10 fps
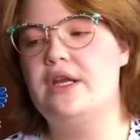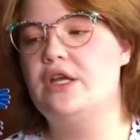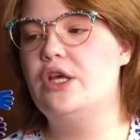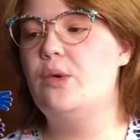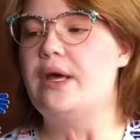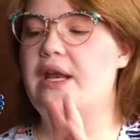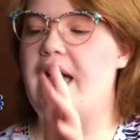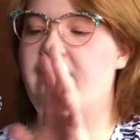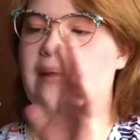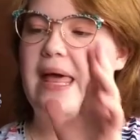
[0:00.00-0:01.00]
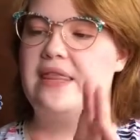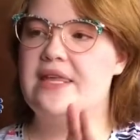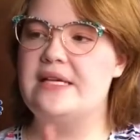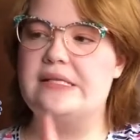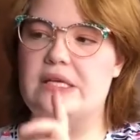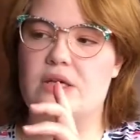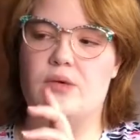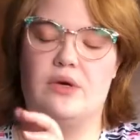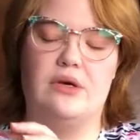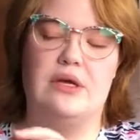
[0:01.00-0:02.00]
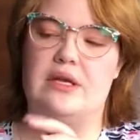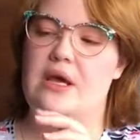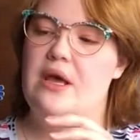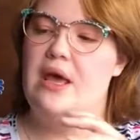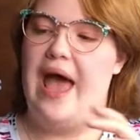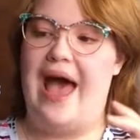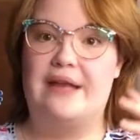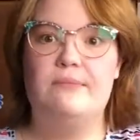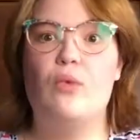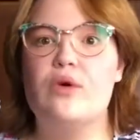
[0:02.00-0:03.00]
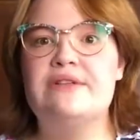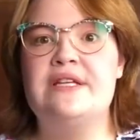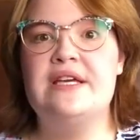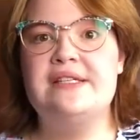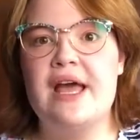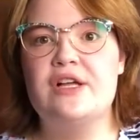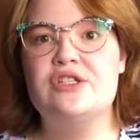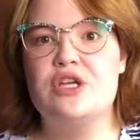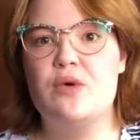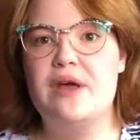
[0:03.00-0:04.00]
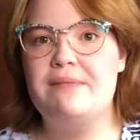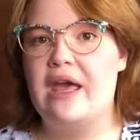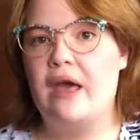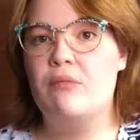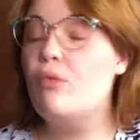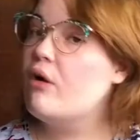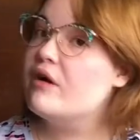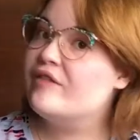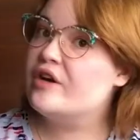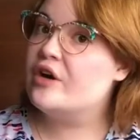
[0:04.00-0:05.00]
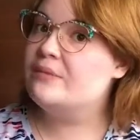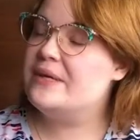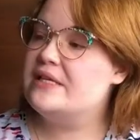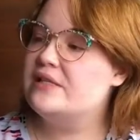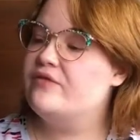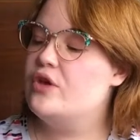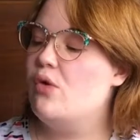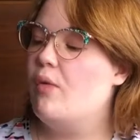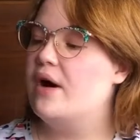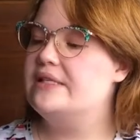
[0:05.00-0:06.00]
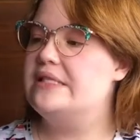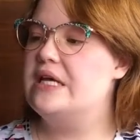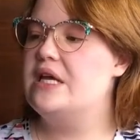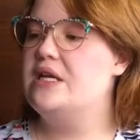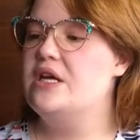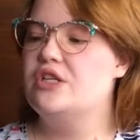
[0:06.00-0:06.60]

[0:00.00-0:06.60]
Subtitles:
You could have it like this. You could add more detail to it, make it more of an art piece if you wanted.